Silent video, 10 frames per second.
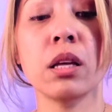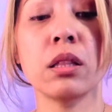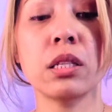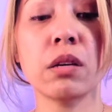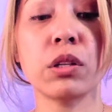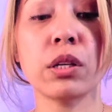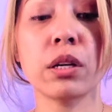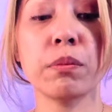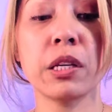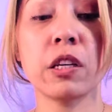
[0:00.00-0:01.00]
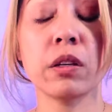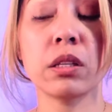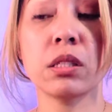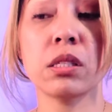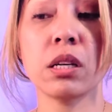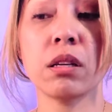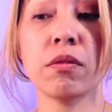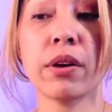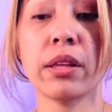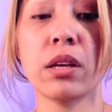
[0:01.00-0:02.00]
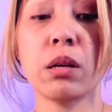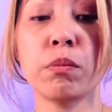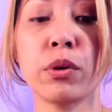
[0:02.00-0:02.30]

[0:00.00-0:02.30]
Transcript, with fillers: the devil card being here can signify that